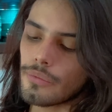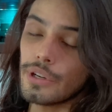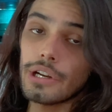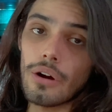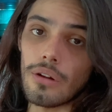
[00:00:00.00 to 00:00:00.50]

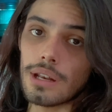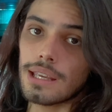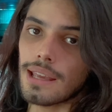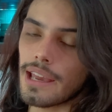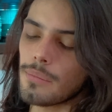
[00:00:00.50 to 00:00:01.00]
we're
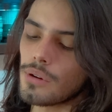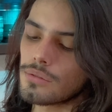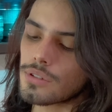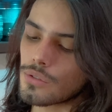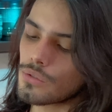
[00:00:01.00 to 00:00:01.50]
only able
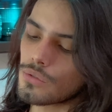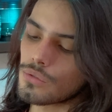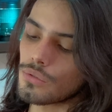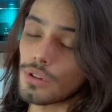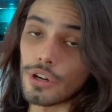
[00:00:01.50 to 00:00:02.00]

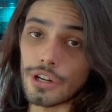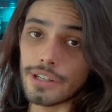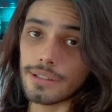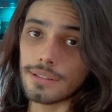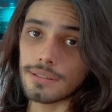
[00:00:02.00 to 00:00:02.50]
to
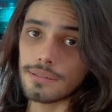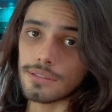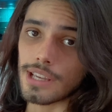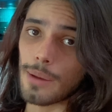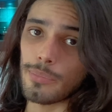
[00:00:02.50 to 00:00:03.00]
learn
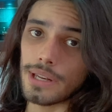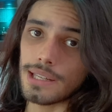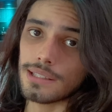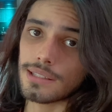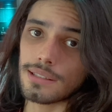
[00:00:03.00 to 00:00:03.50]

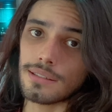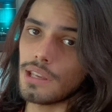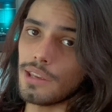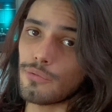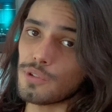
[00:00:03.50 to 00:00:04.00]
Japanese
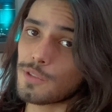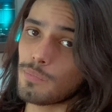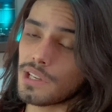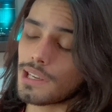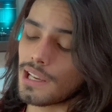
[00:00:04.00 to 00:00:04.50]
if we
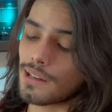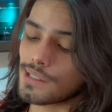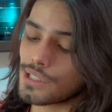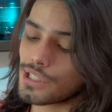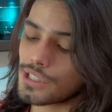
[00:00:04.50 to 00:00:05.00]
speak
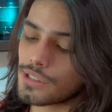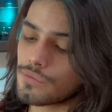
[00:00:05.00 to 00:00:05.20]
English.